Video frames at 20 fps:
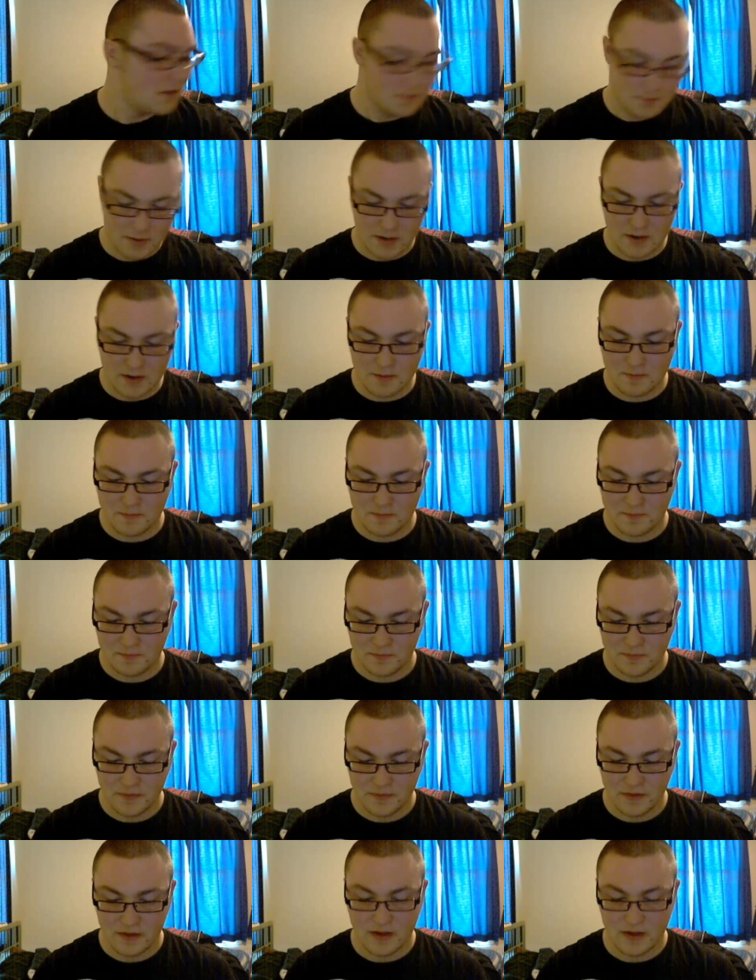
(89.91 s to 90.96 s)
But
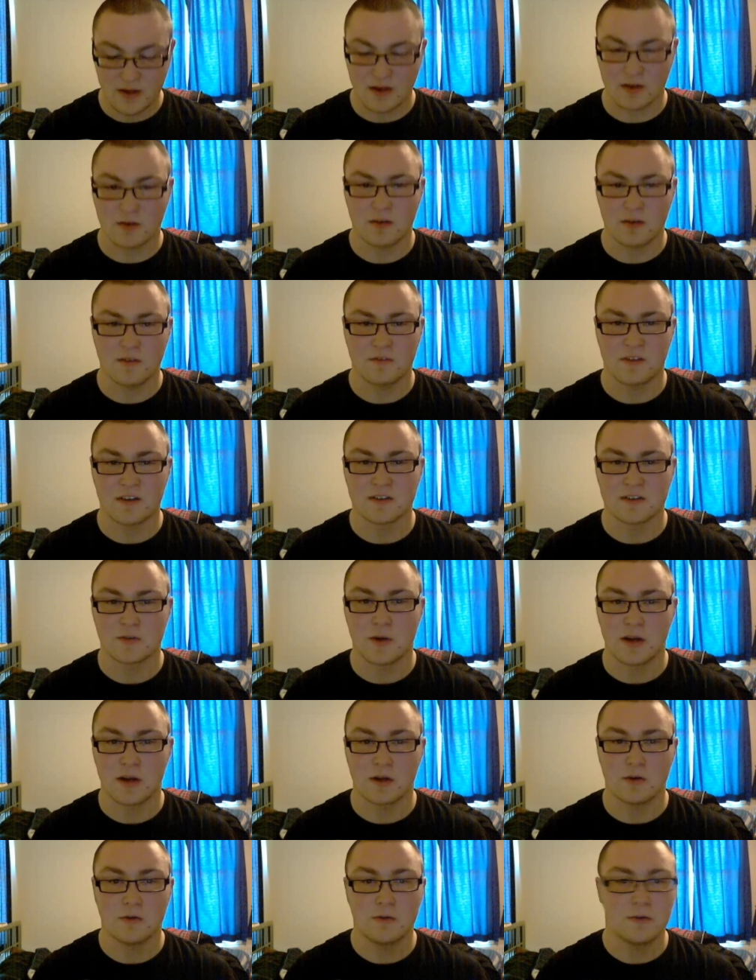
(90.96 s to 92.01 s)
yeah, I think it's
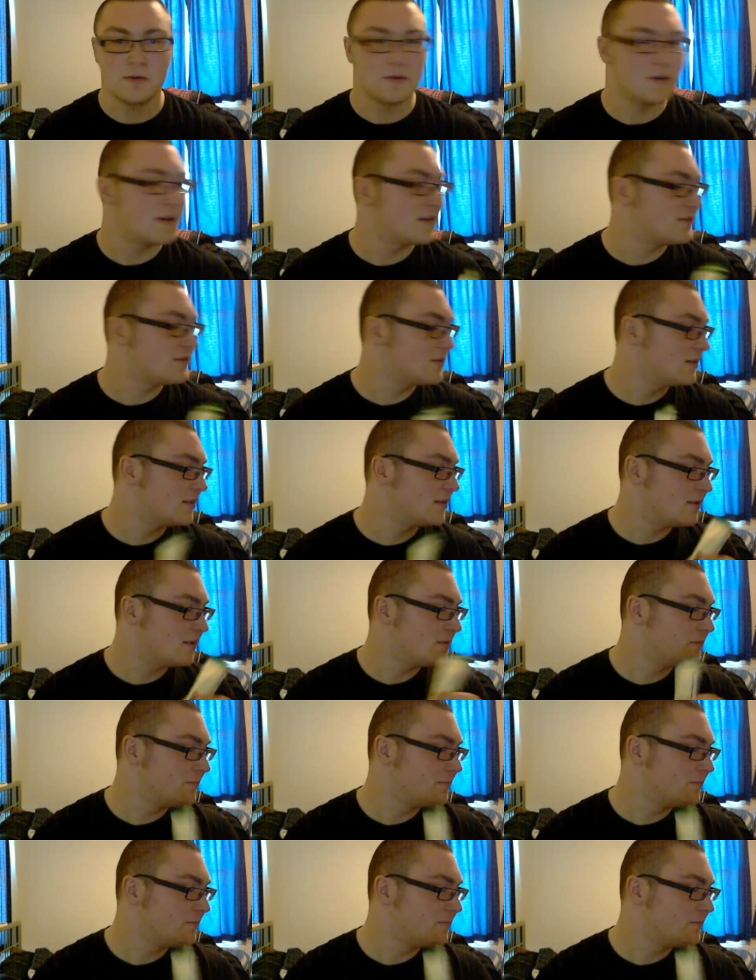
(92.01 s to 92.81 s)
quite cool actually.